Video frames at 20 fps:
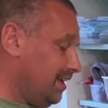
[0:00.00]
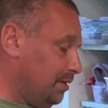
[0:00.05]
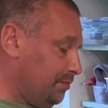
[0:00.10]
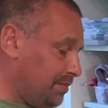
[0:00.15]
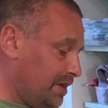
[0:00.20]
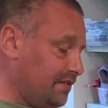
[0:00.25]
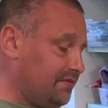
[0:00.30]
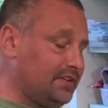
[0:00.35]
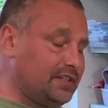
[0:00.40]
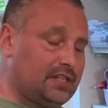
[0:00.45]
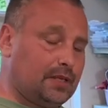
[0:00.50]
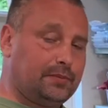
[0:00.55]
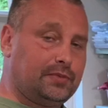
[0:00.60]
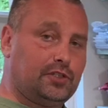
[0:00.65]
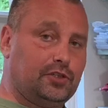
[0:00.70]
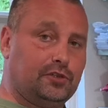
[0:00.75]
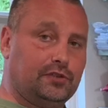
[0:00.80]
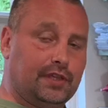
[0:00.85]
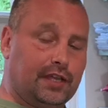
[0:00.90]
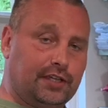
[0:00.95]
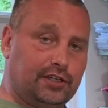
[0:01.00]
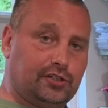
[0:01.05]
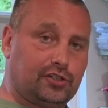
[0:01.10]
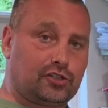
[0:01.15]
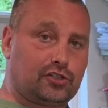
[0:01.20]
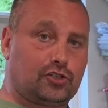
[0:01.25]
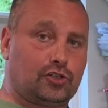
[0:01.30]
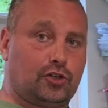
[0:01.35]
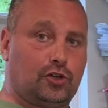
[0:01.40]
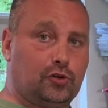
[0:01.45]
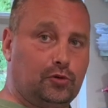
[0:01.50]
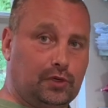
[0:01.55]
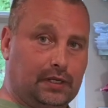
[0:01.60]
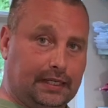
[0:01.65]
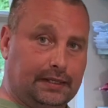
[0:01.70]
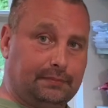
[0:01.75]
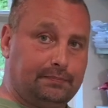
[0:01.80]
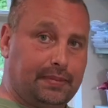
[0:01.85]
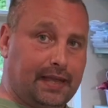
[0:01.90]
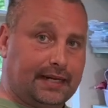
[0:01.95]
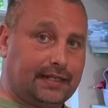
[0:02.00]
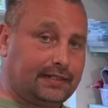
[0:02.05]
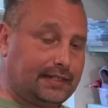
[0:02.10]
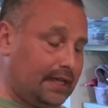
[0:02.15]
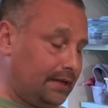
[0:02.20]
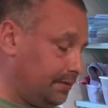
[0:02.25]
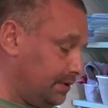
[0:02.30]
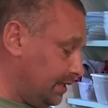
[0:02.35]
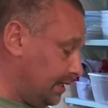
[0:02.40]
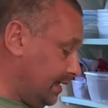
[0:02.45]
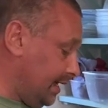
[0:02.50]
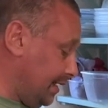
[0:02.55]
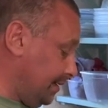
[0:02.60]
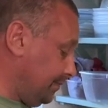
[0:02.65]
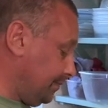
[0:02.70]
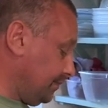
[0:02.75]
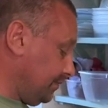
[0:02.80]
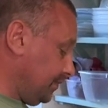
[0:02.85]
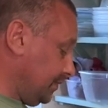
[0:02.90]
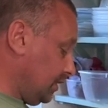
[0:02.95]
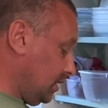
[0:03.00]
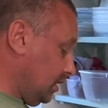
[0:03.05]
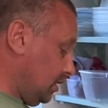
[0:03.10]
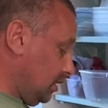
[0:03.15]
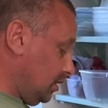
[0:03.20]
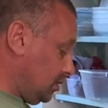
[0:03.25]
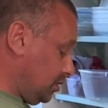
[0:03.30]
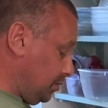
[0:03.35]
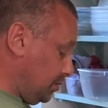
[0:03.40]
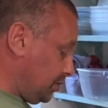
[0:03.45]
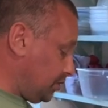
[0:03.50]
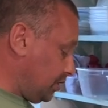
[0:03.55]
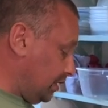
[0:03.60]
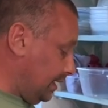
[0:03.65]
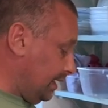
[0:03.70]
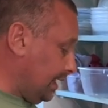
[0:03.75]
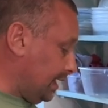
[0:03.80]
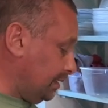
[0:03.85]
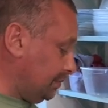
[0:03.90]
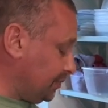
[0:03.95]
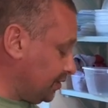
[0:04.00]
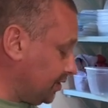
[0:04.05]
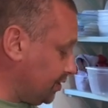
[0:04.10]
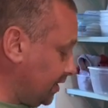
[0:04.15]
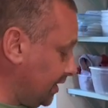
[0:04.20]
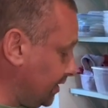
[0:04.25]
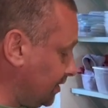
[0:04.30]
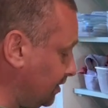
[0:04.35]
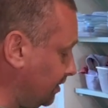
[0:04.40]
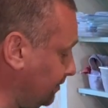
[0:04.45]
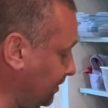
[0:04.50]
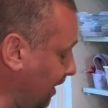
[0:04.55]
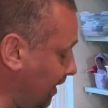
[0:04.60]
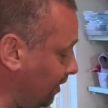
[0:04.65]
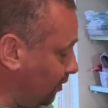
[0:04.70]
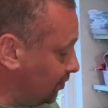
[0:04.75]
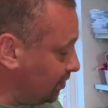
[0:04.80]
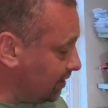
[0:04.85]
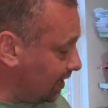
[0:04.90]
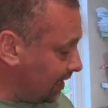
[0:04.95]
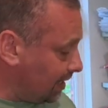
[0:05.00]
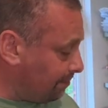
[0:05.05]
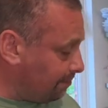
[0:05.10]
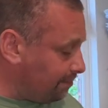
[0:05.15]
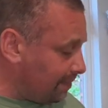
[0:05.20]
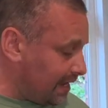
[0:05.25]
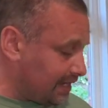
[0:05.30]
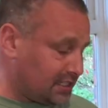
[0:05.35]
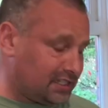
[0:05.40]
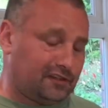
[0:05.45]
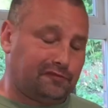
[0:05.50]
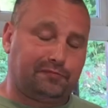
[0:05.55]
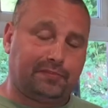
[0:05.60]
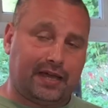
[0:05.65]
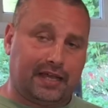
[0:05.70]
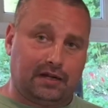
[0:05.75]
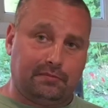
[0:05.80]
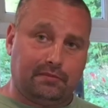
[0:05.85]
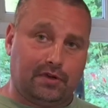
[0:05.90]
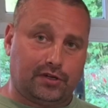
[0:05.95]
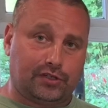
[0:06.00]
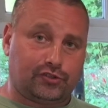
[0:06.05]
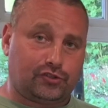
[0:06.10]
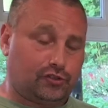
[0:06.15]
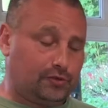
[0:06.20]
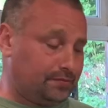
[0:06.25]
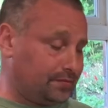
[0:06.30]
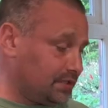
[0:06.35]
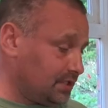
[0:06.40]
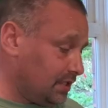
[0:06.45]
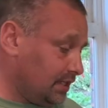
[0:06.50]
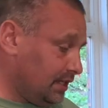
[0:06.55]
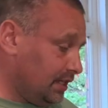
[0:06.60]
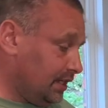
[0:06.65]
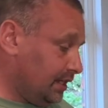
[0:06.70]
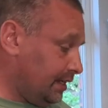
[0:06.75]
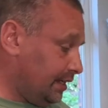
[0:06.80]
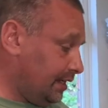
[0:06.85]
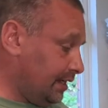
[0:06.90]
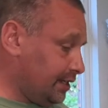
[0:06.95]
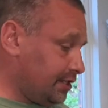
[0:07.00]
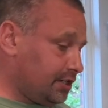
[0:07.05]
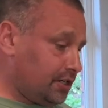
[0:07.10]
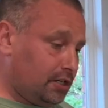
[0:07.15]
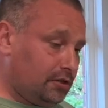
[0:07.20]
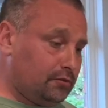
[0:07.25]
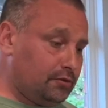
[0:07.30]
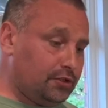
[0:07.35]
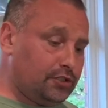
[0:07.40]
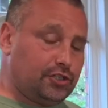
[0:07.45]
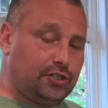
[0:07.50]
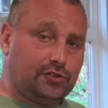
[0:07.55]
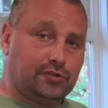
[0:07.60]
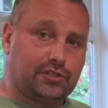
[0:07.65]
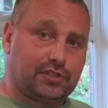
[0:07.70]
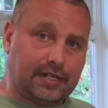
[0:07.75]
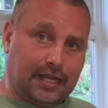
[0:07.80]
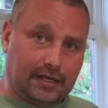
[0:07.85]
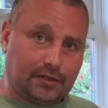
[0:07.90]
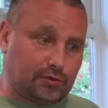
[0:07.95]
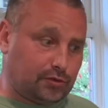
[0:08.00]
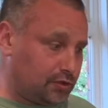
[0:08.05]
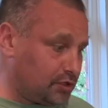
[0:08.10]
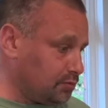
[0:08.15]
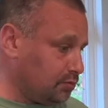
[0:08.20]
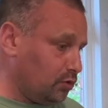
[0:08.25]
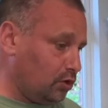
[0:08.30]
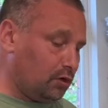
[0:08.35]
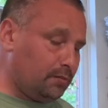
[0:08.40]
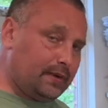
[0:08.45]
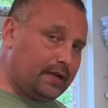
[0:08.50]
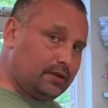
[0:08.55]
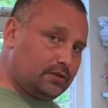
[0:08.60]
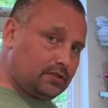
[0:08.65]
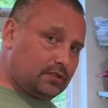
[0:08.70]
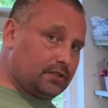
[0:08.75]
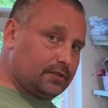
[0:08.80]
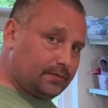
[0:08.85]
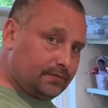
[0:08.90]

But every time you do that, you just cool it back down again. So we're just going to let them sit. That looks like a massive pan of mushrooms. It's going to reduce down to a small amount.